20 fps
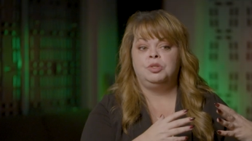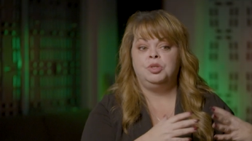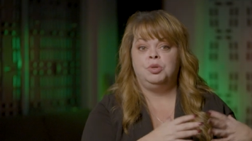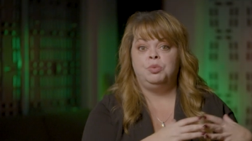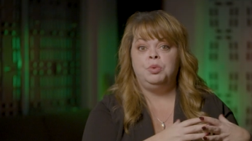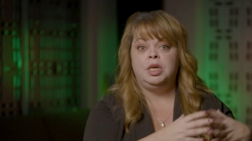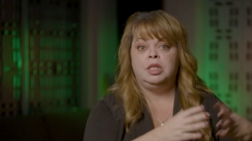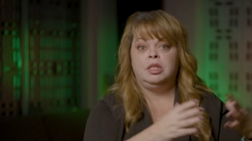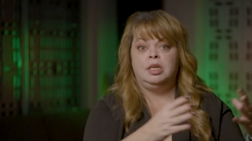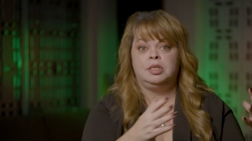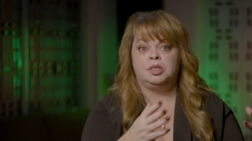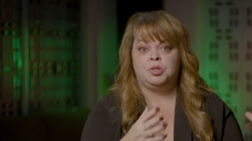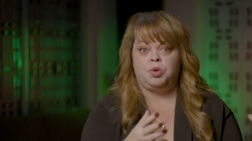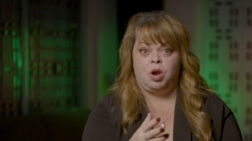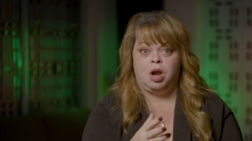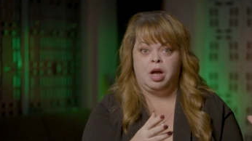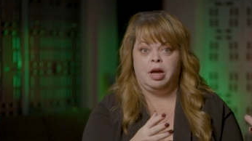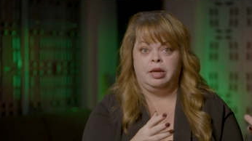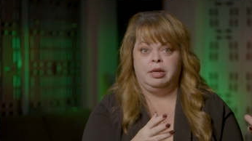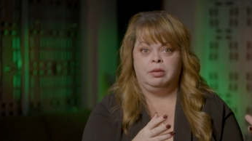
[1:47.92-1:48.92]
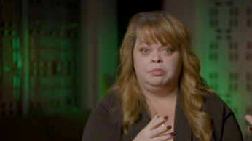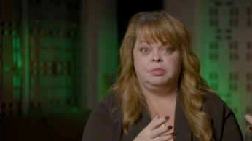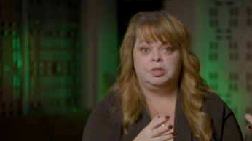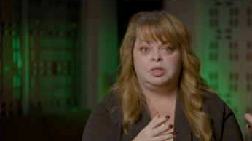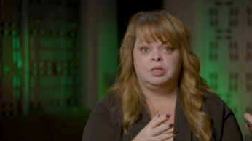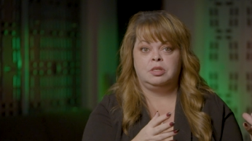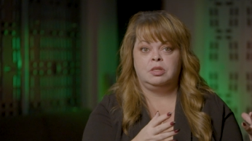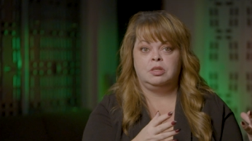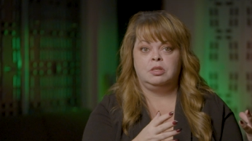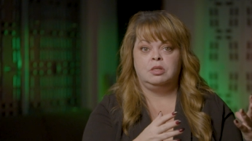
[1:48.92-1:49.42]
doing these
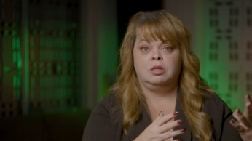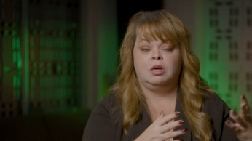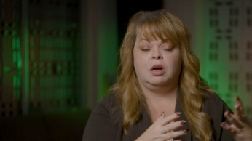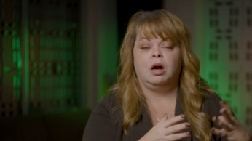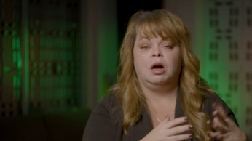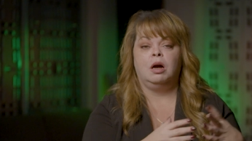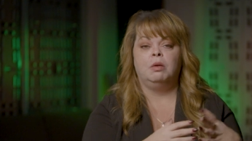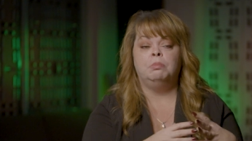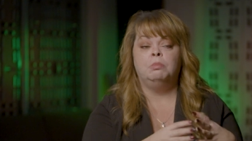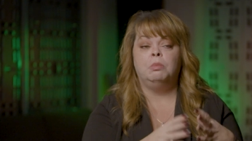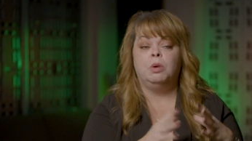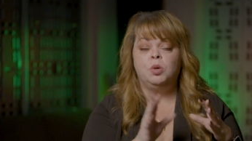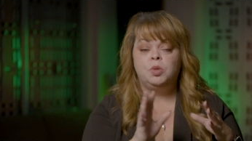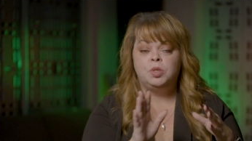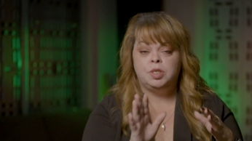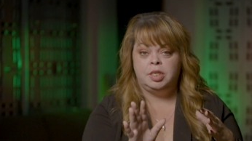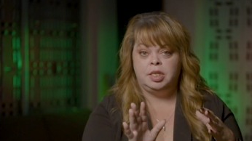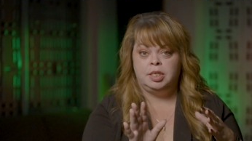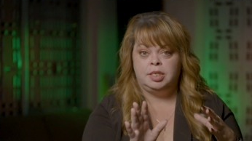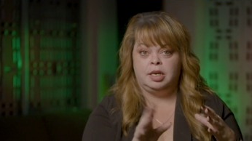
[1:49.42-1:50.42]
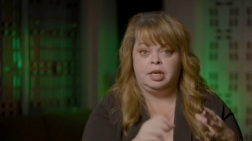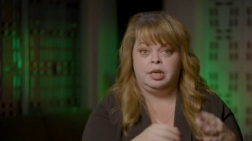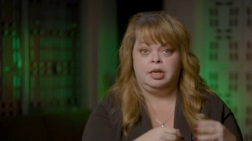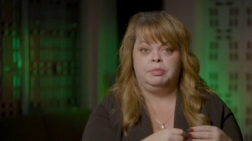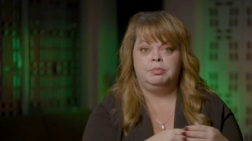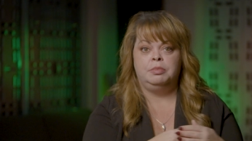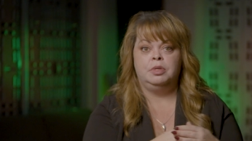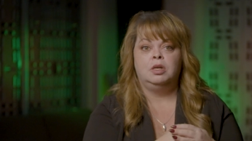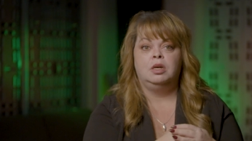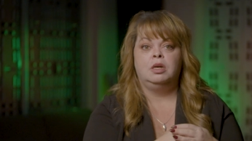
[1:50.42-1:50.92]
crimes, most of the
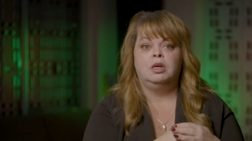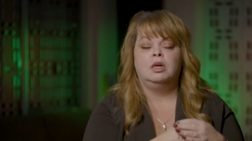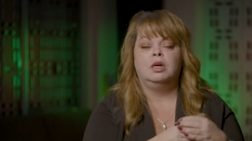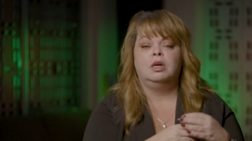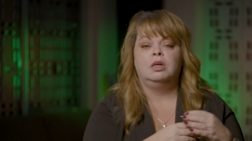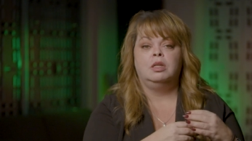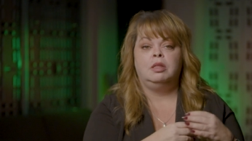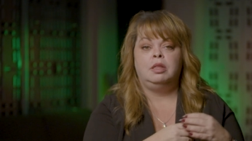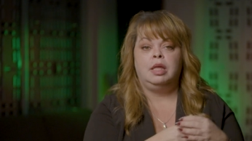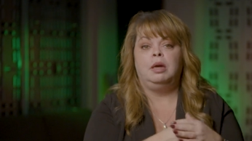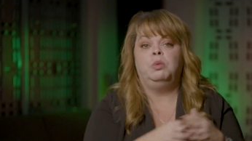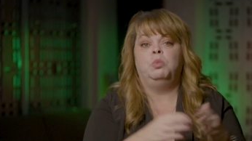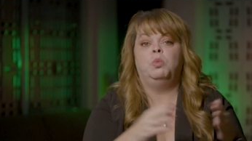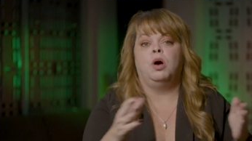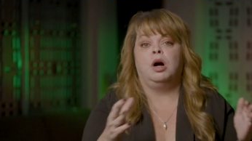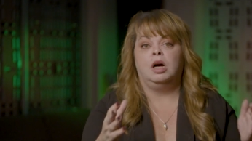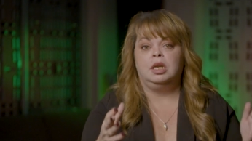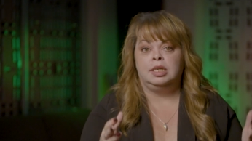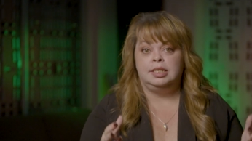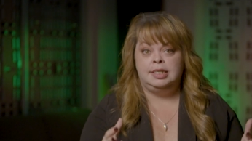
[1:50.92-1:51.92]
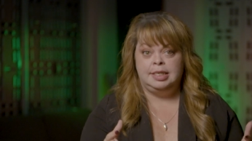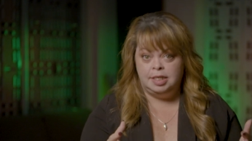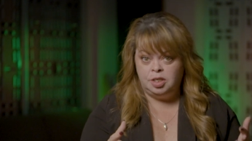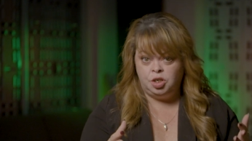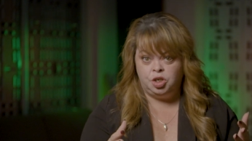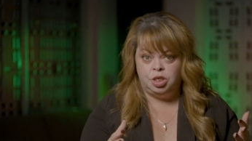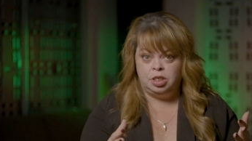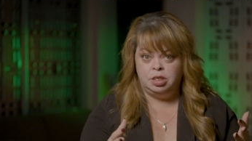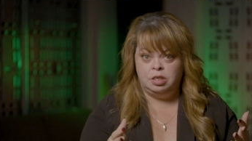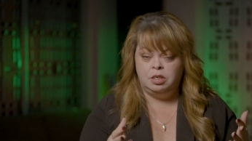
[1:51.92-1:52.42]
time, they want
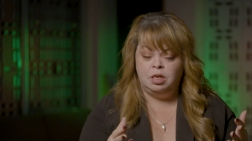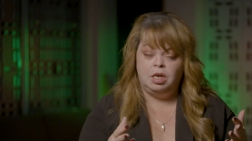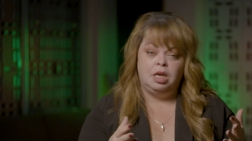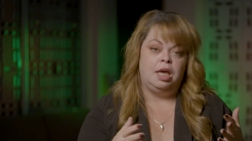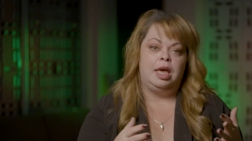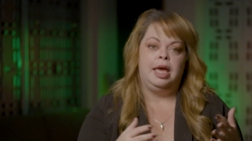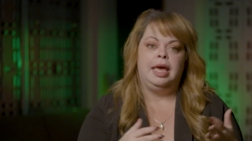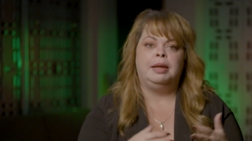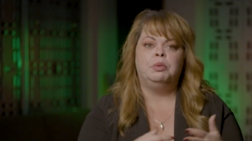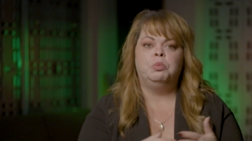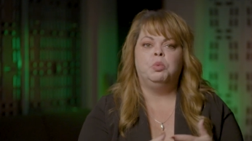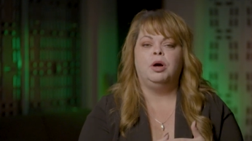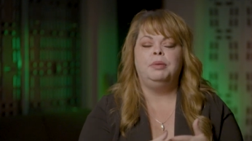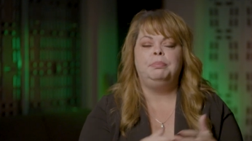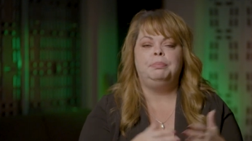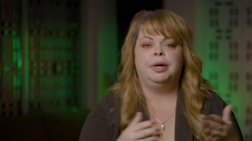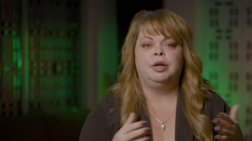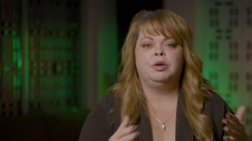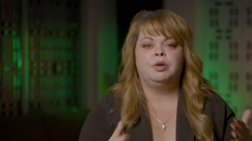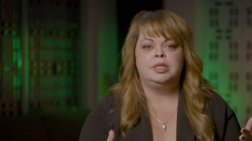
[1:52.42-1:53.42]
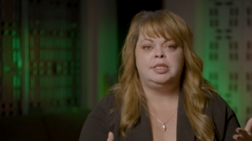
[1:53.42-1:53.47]
attention, and what better